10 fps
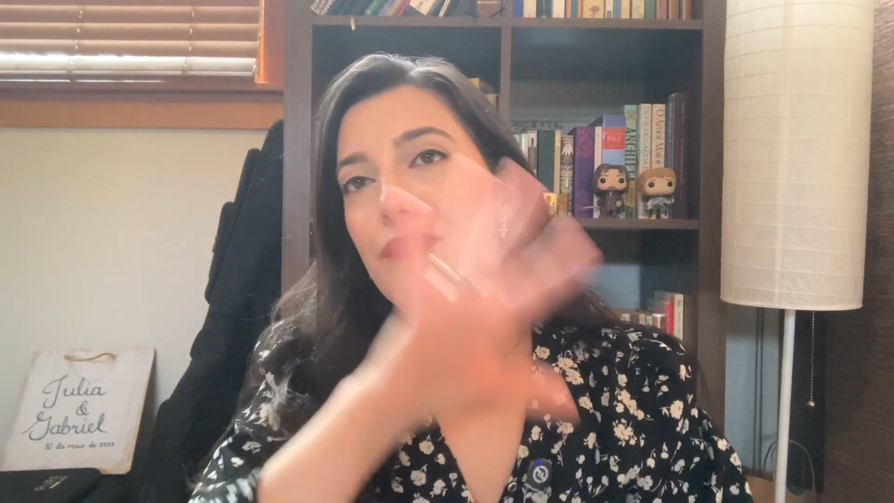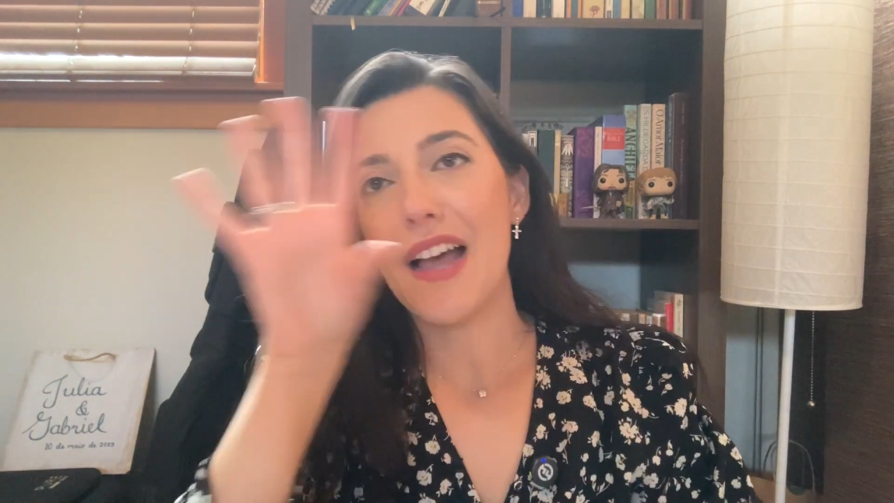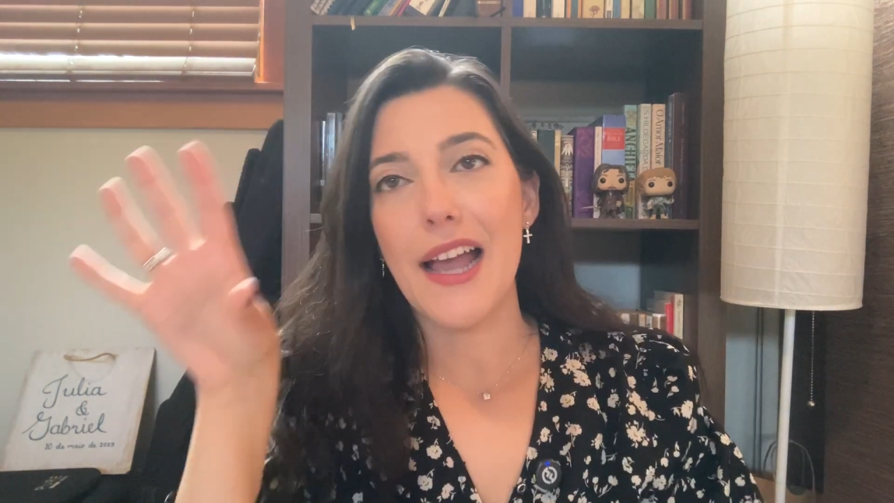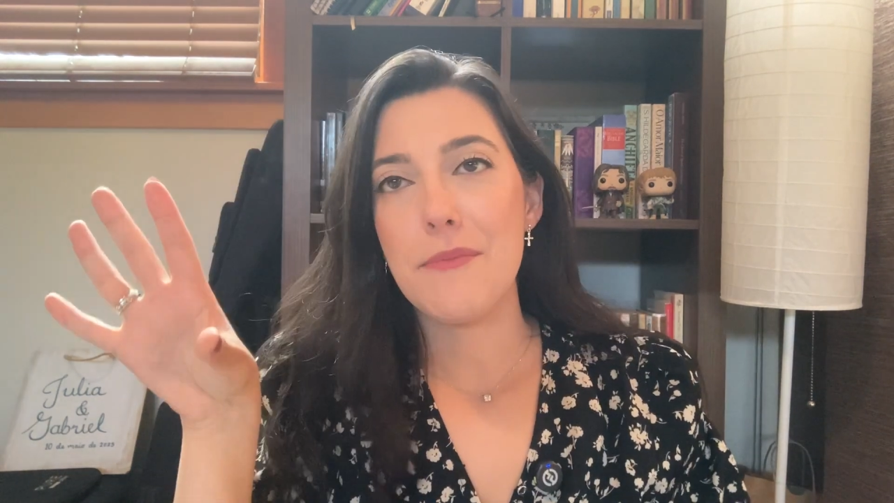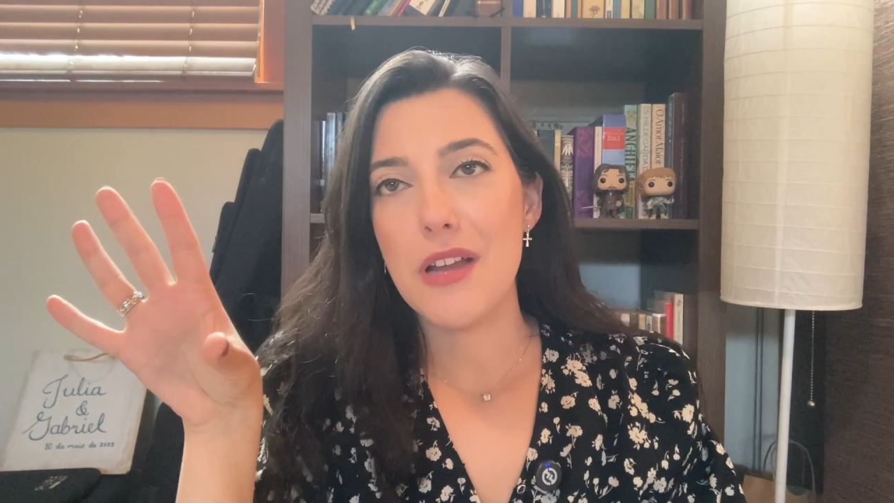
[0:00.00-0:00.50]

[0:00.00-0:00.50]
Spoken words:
I'm